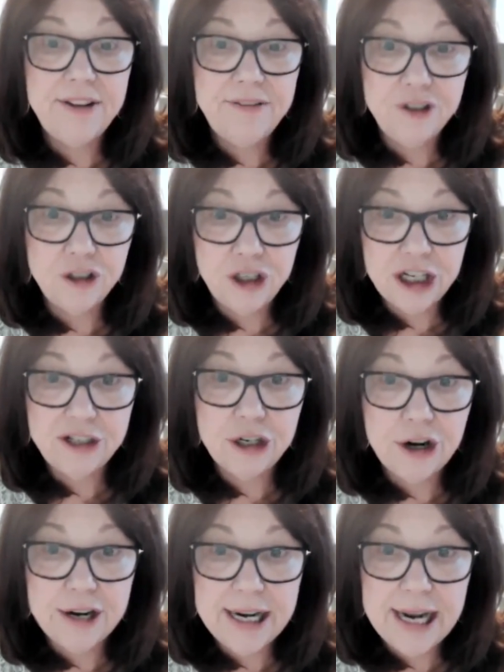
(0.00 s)
If you're just
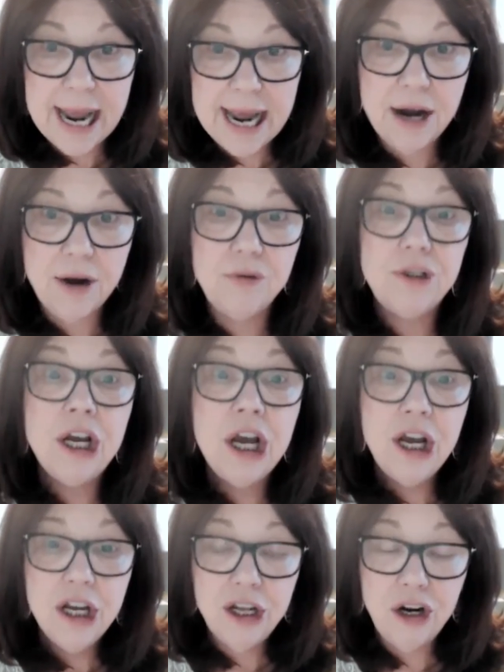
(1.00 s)
starting out,
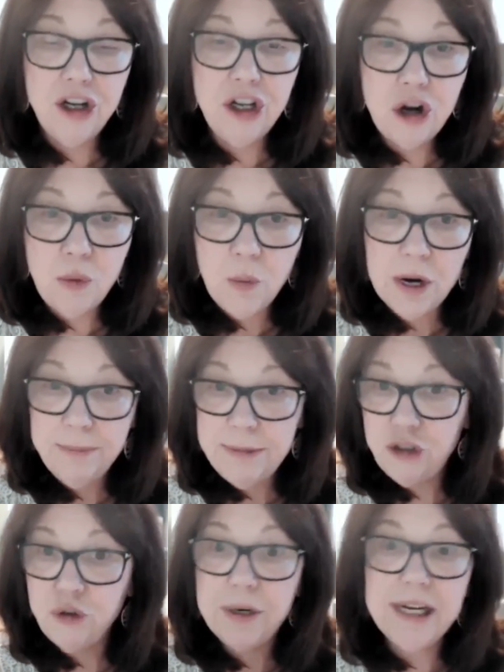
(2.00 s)
you don't want to be
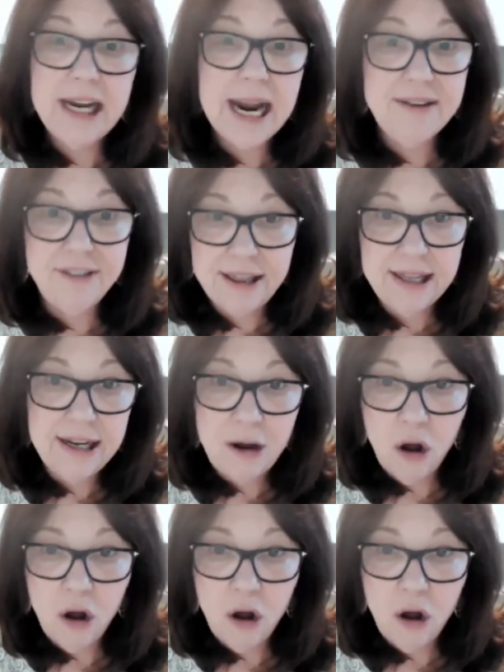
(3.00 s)
joining everything